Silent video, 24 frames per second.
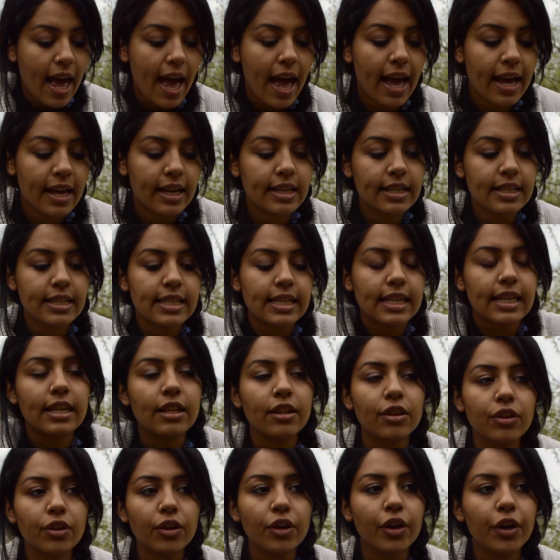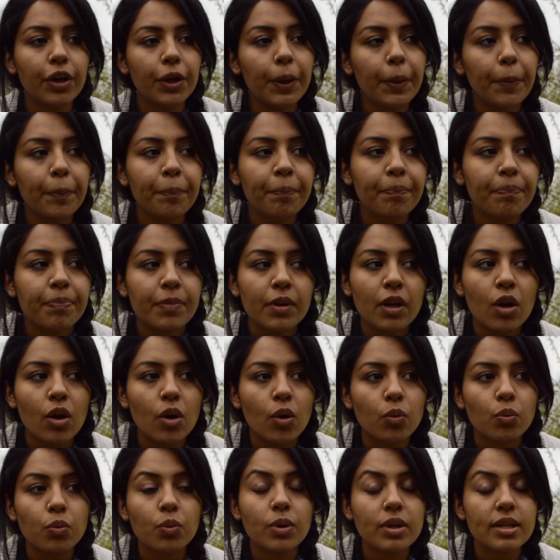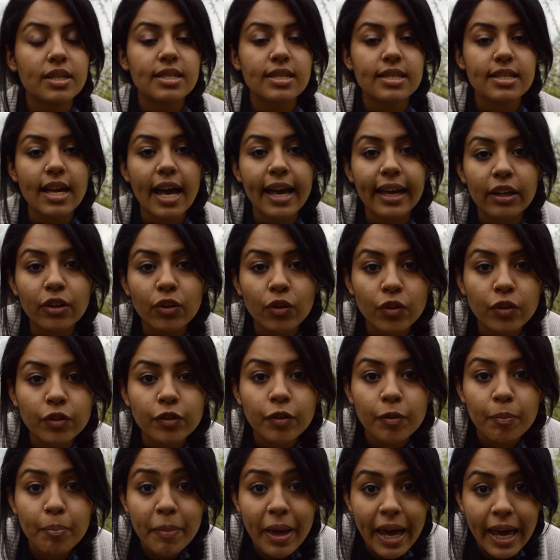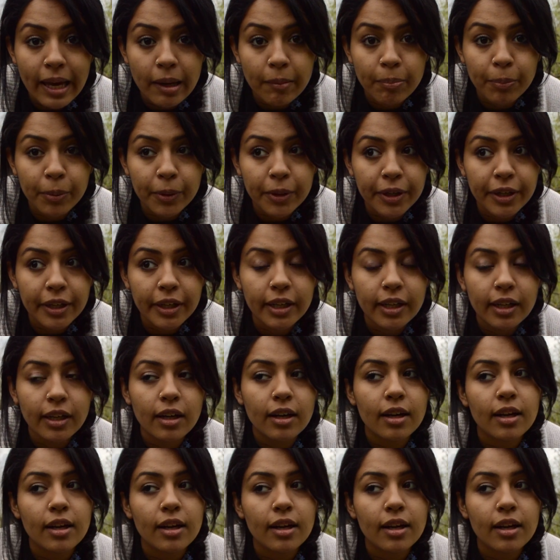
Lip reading: and either recycled paper